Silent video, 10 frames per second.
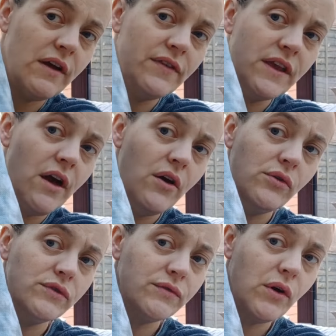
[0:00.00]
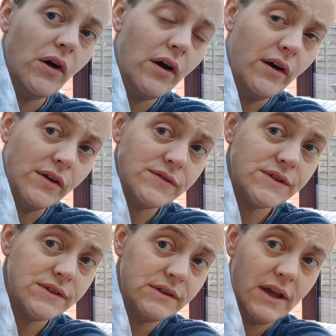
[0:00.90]
and the O's have got
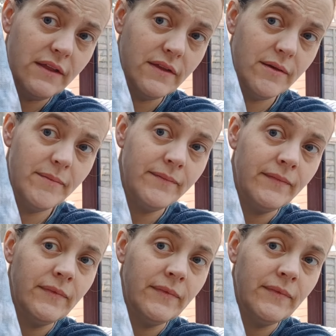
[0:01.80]
hearts in them.